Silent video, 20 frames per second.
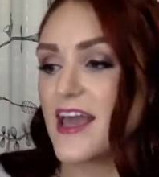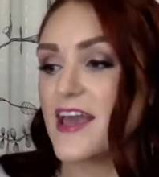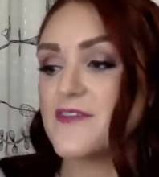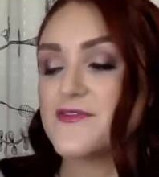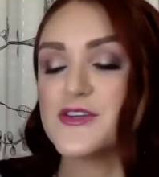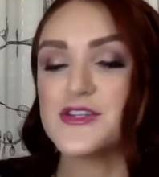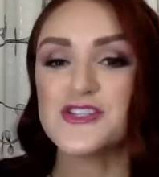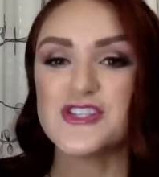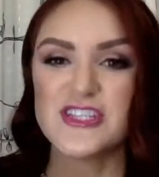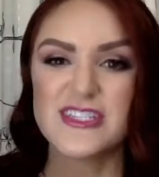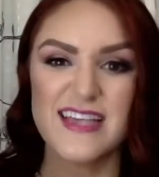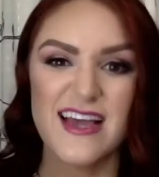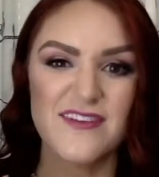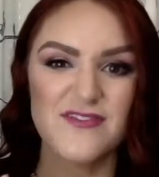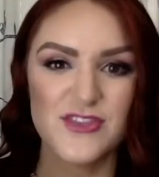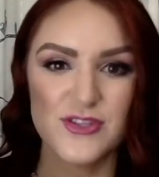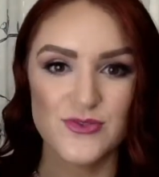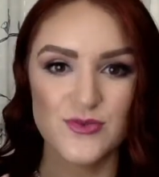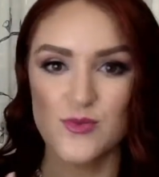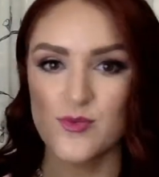if you just
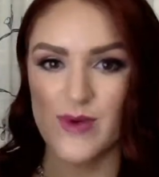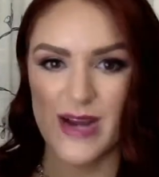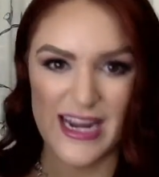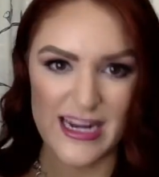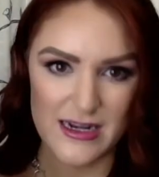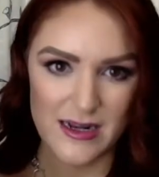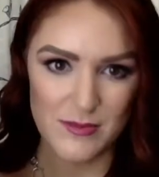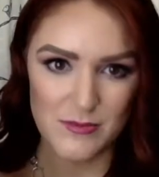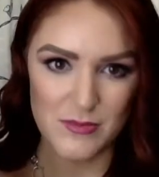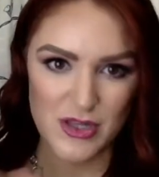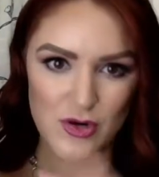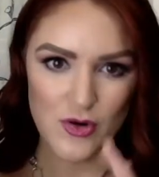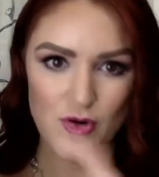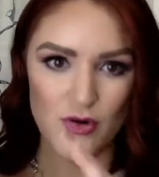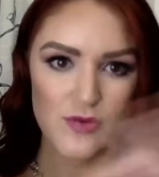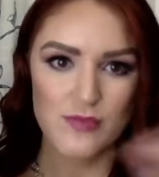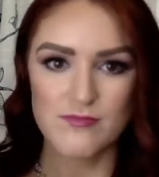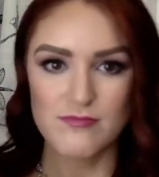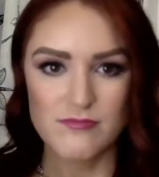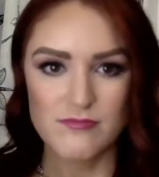have those random little